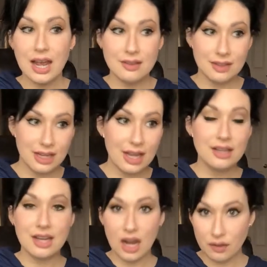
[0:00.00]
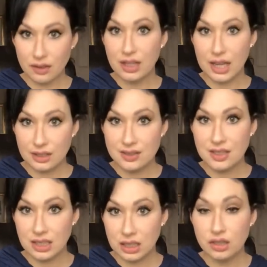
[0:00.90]
and they had now the lands
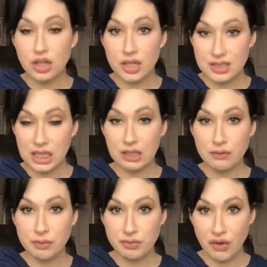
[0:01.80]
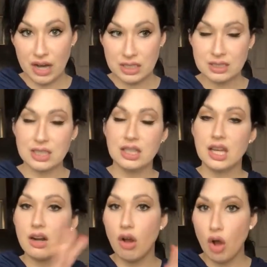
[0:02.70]
that they had taken from France, and they
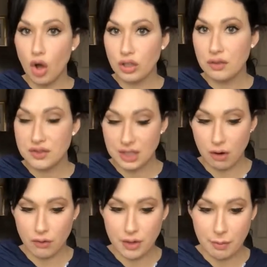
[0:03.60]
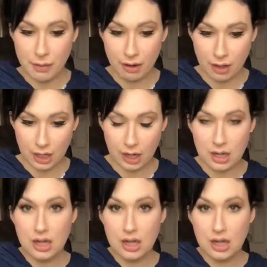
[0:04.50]
had all of South America.